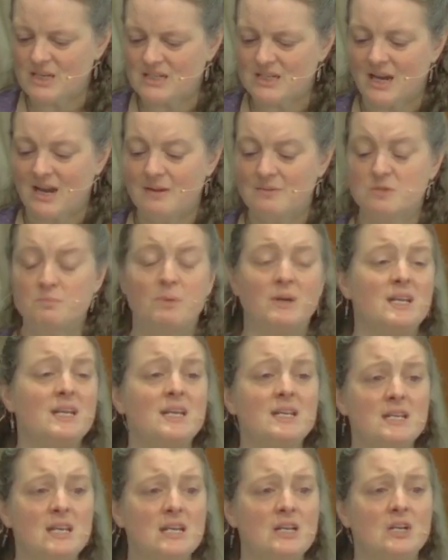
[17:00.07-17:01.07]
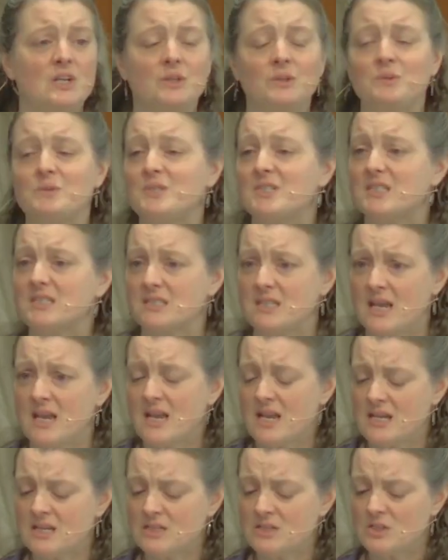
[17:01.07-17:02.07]
times, but it includes
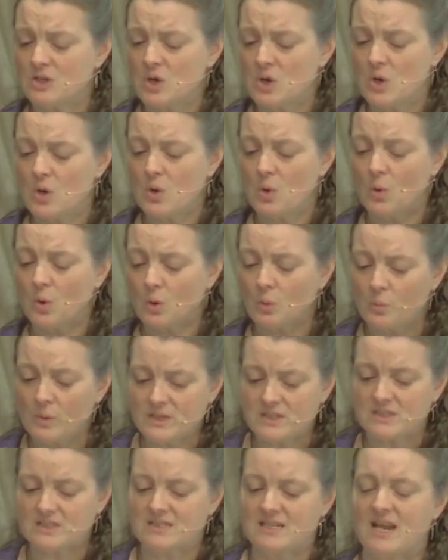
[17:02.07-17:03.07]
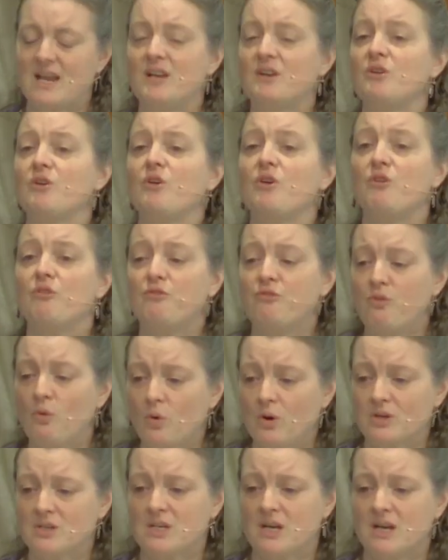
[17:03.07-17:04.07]
stand or withstand
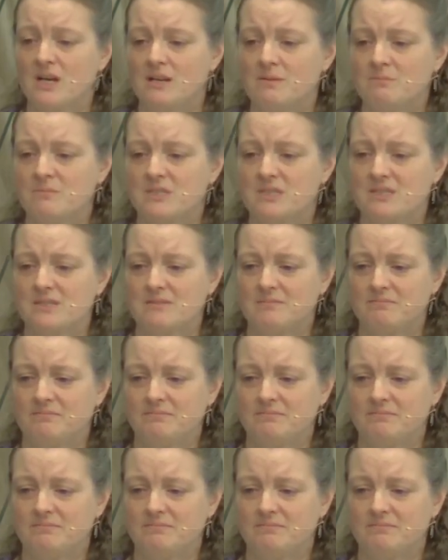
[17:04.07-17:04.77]
four times.